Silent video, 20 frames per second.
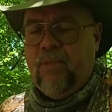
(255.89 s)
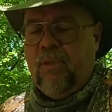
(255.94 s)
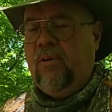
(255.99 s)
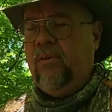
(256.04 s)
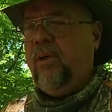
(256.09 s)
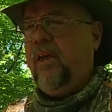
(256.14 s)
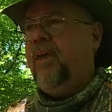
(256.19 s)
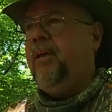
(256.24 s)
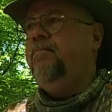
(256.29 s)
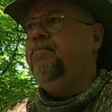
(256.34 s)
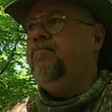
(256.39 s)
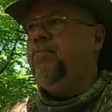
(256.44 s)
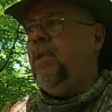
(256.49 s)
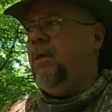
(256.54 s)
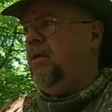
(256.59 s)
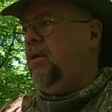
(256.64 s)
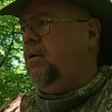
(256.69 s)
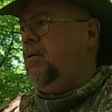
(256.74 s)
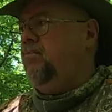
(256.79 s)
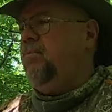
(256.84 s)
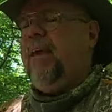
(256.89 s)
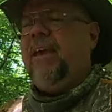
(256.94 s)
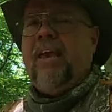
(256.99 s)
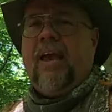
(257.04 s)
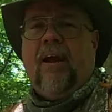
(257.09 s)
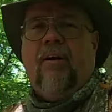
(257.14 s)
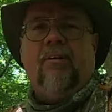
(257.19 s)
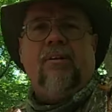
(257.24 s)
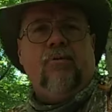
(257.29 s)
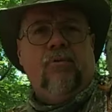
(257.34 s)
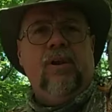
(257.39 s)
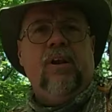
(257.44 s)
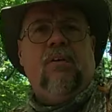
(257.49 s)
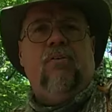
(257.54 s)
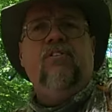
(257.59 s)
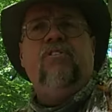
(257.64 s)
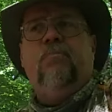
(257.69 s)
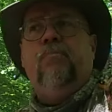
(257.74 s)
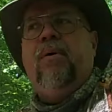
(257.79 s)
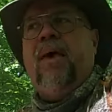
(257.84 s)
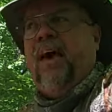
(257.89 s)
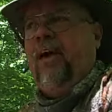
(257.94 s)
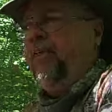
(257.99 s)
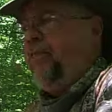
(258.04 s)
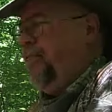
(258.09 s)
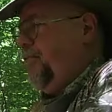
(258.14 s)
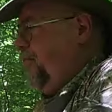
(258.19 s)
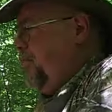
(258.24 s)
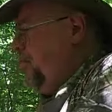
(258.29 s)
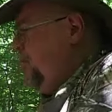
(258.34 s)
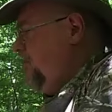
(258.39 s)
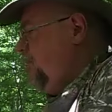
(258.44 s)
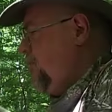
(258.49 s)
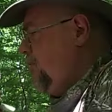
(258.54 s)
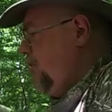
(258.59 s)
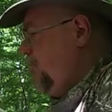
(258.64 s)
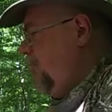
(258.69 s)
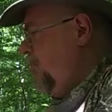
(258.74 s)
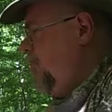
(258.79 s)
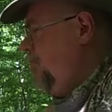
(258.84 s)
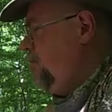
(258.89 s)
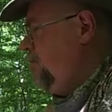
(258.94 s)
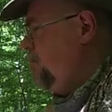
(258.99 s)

Okay? Main character we know is Beth. All right?